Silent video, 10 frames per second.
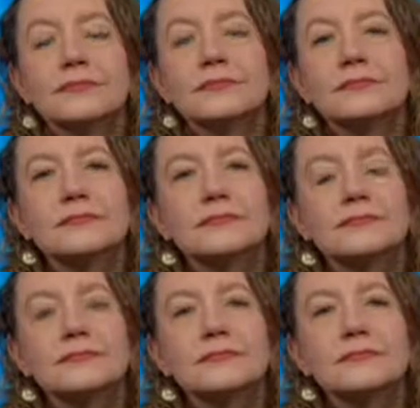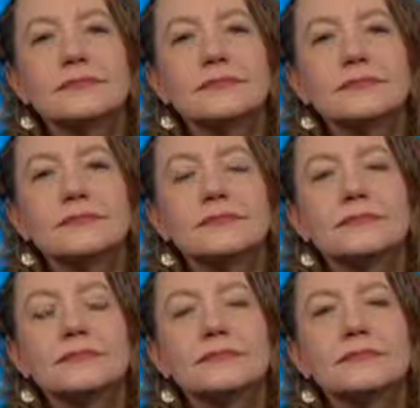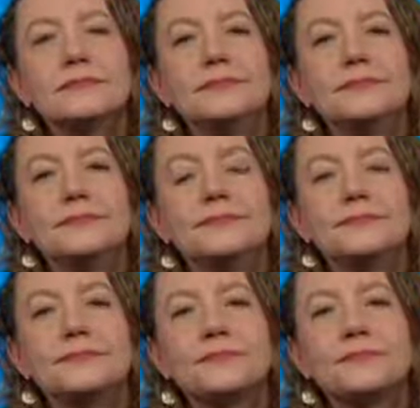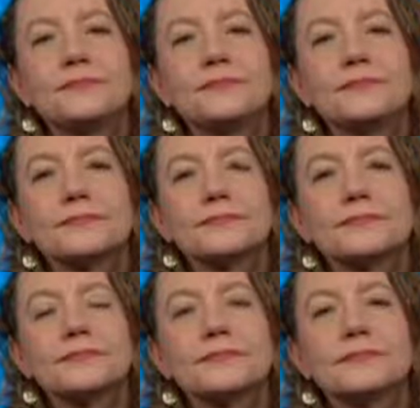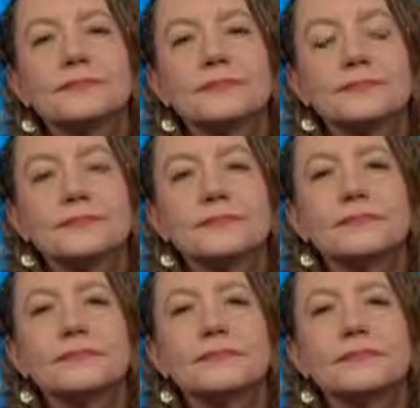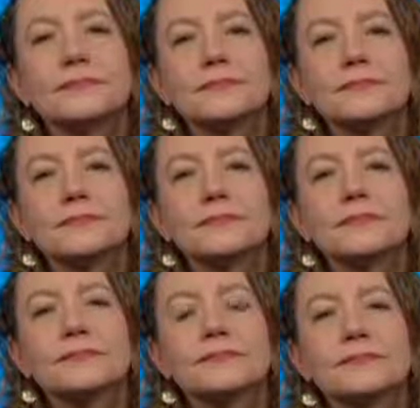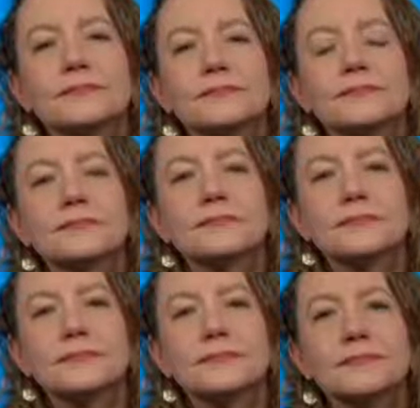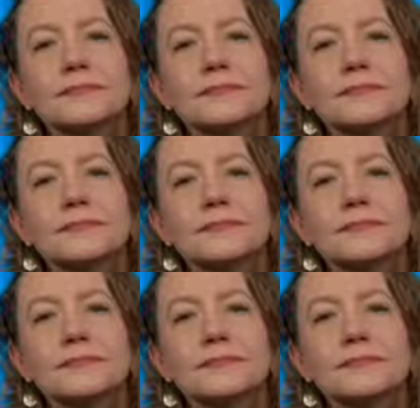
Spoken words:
[no speech]